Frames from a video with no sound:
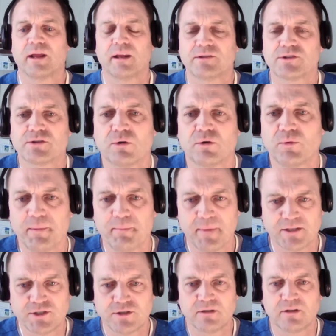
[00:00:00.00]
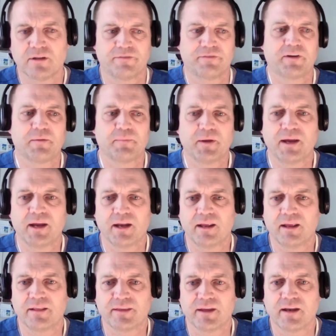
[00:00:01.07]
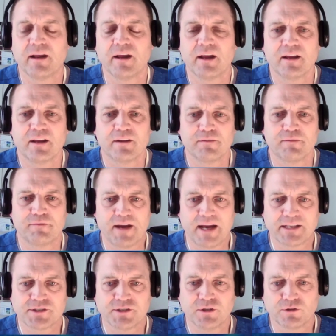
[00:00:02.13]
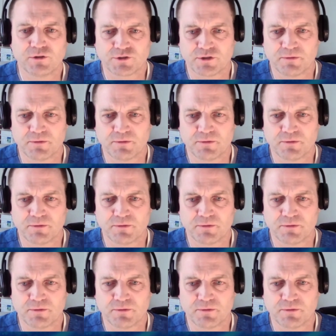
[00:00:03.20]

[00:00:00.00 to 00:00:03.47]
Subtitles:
And so we mentioned in the very beginning that vascular